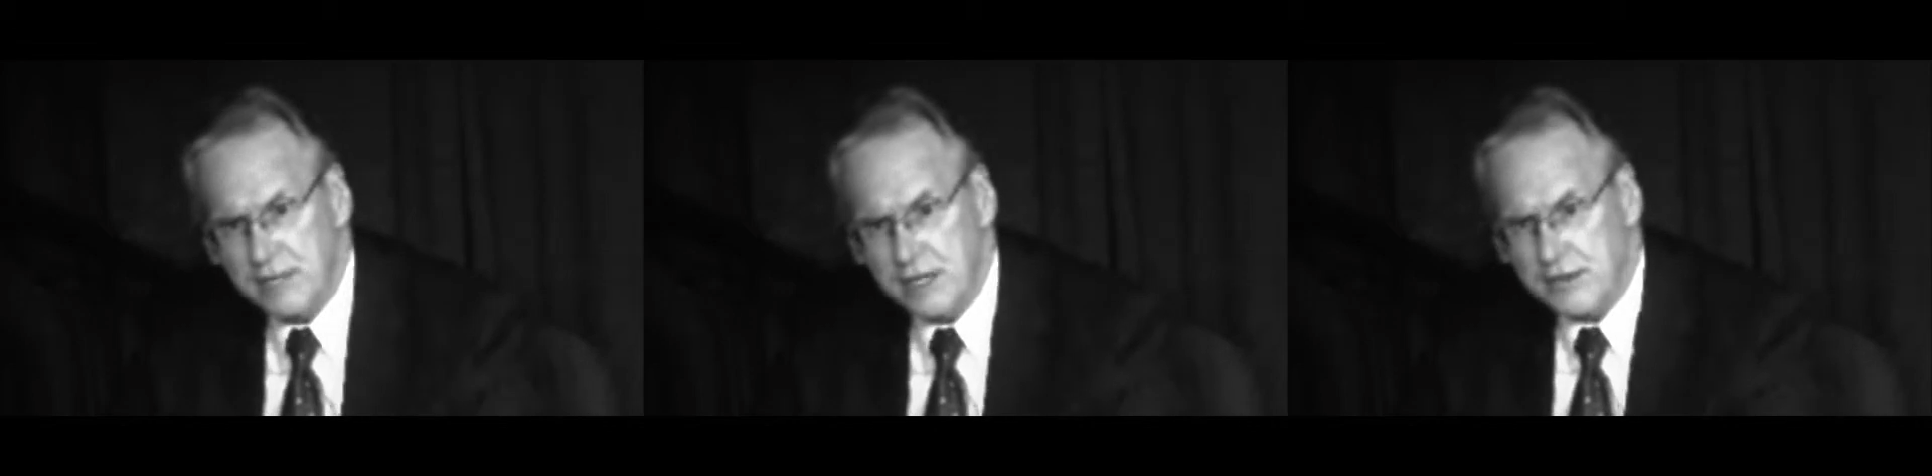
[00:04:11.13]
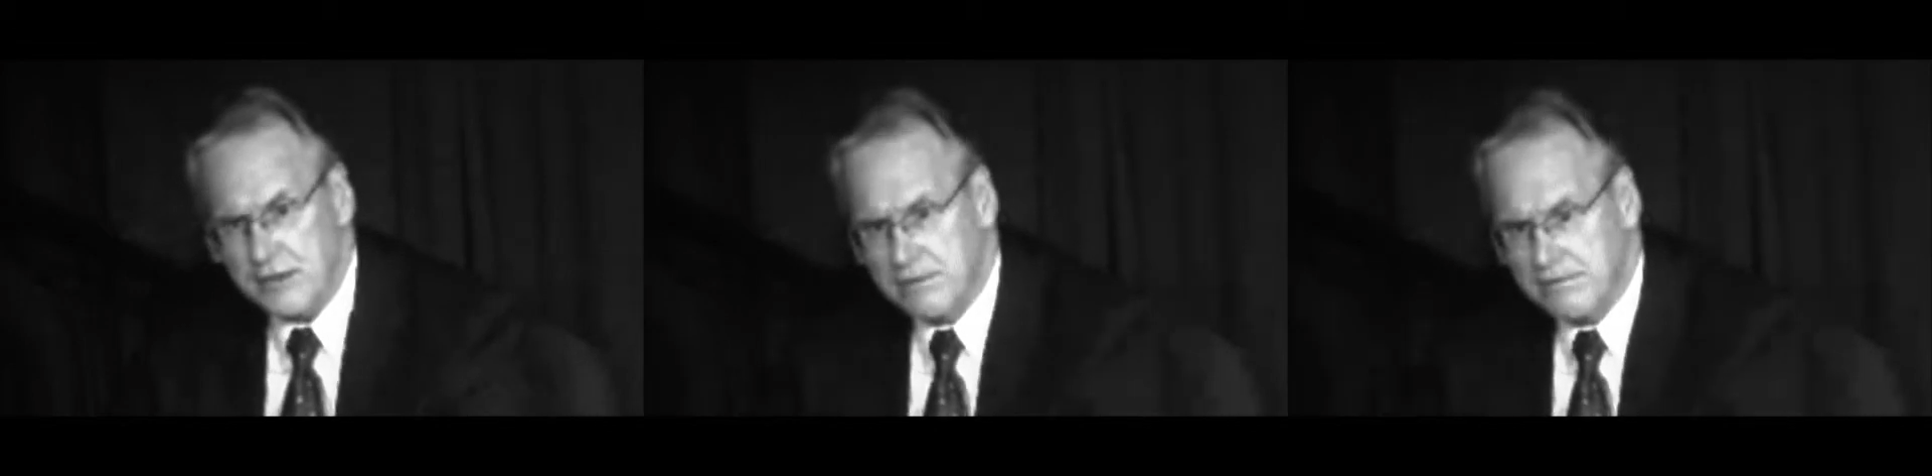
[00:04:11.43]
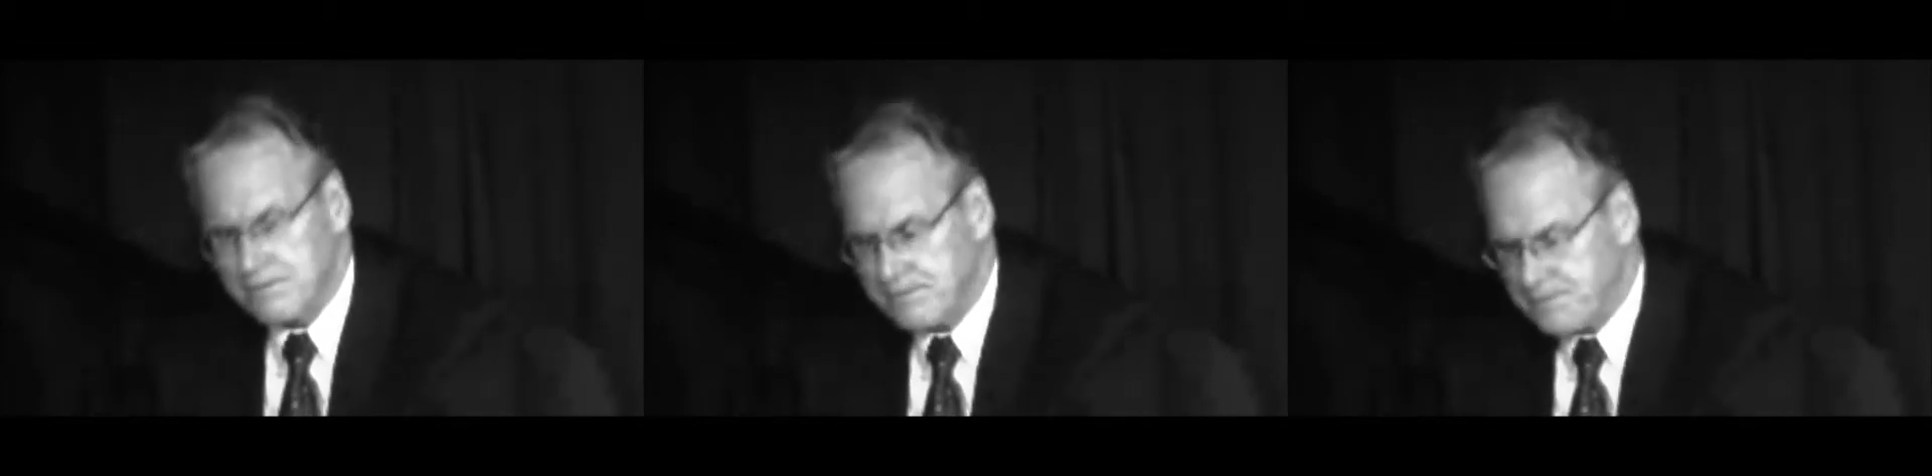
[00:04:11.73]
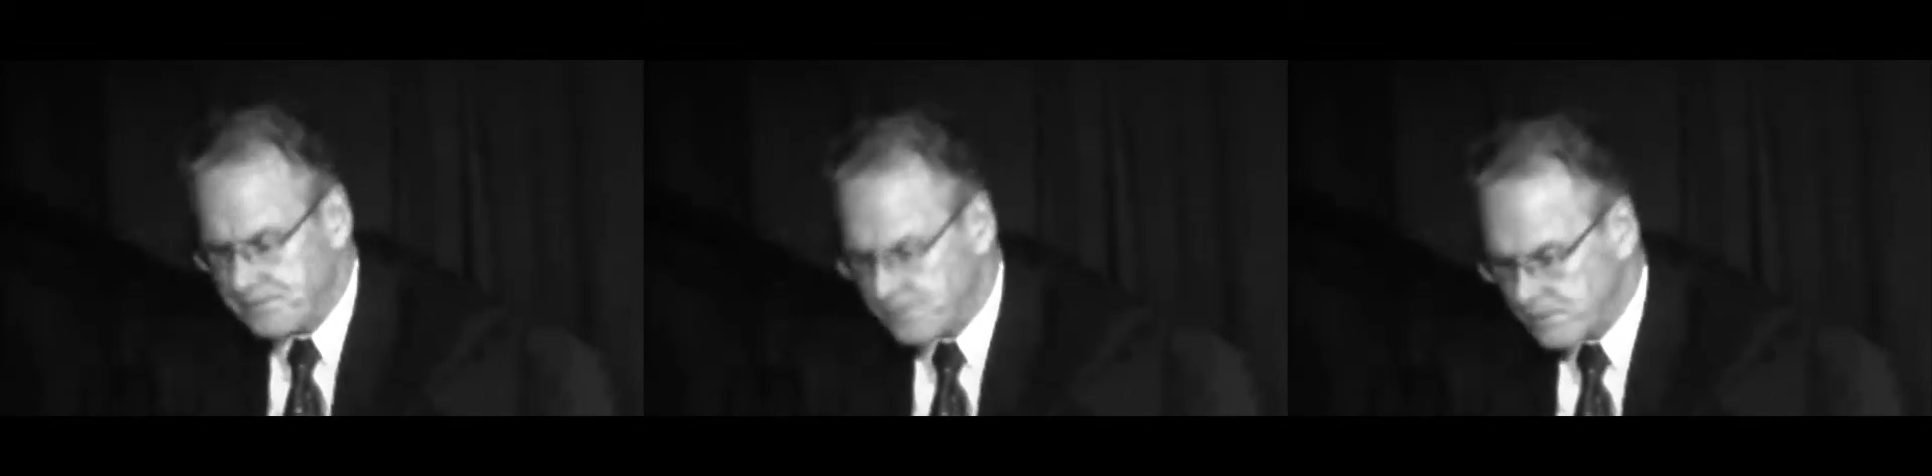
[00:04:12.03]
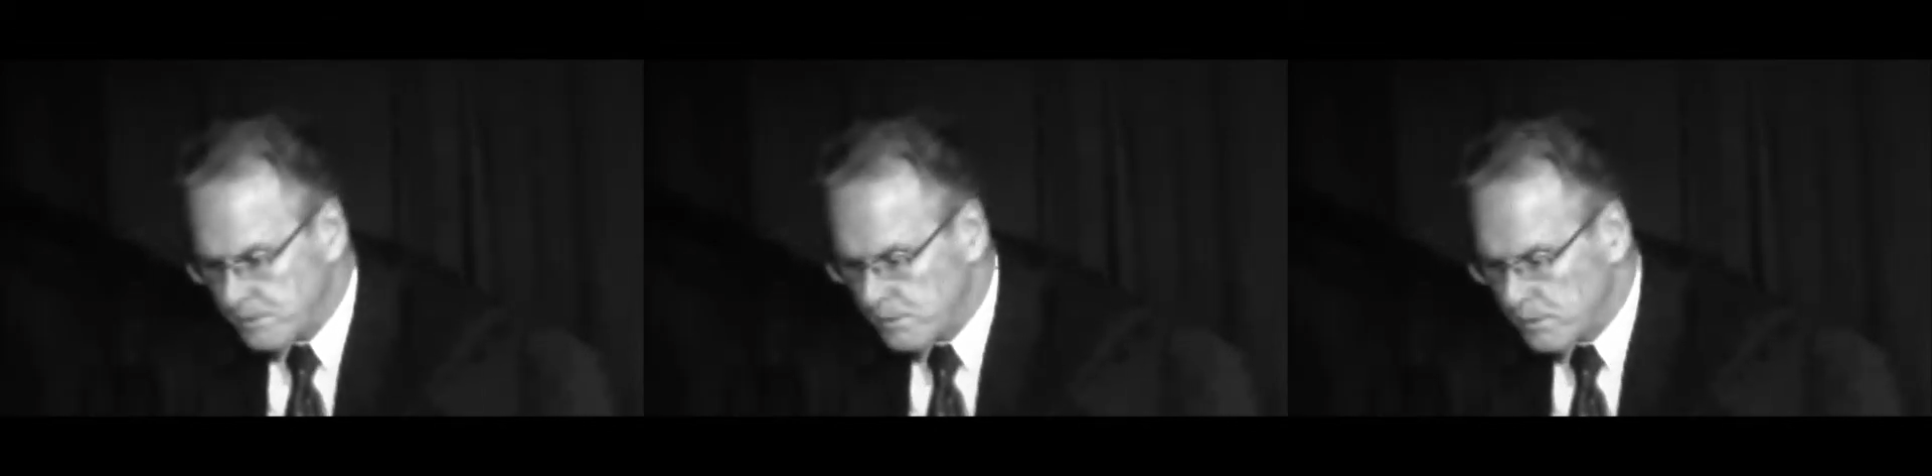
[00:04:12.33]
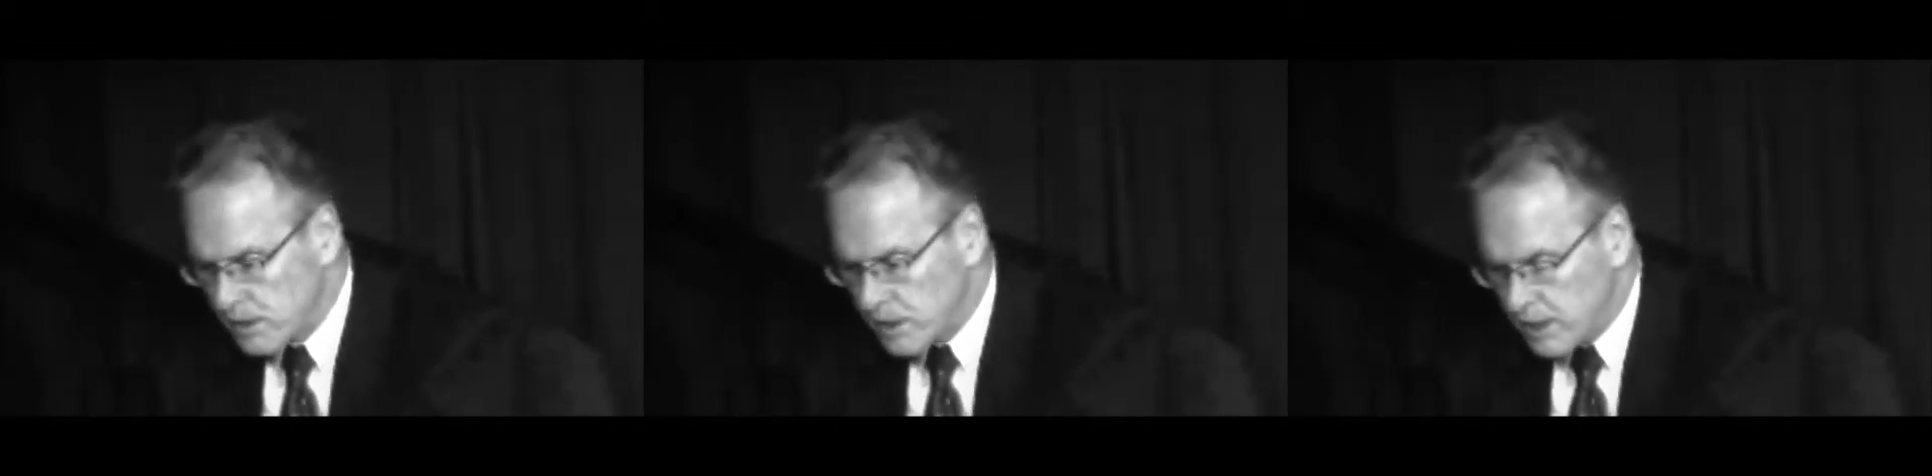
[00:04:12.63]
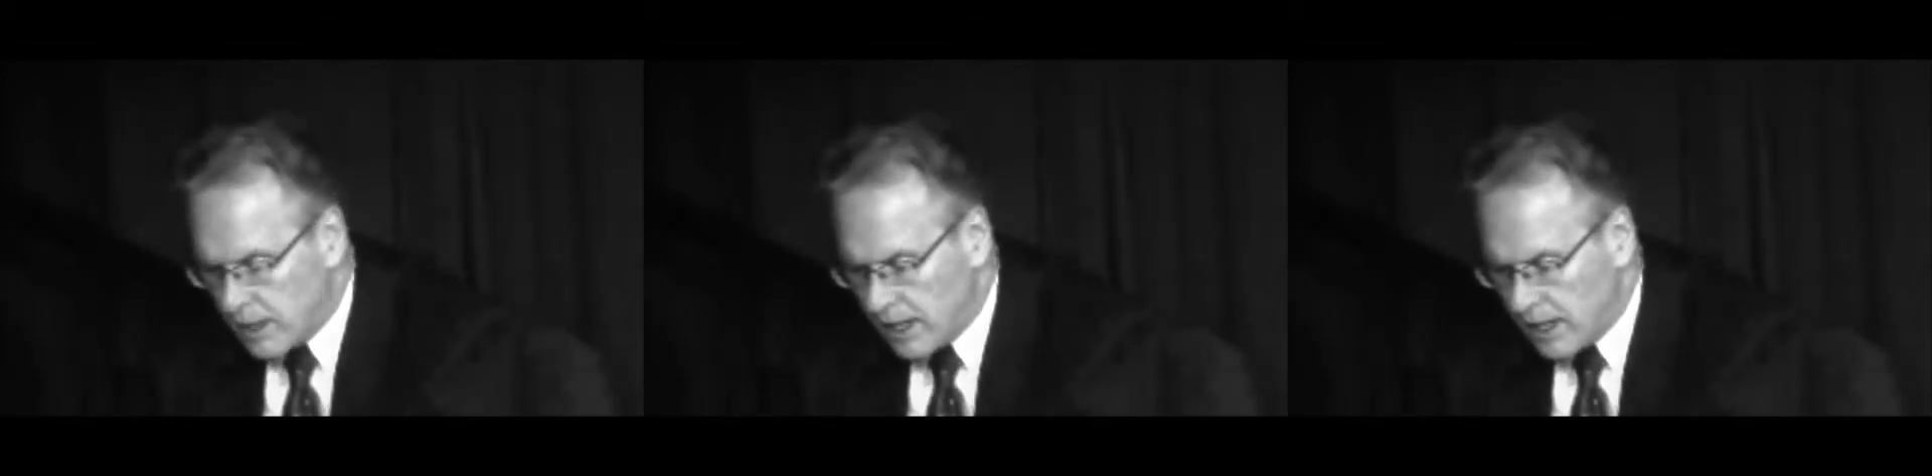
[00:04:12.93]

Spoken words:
month.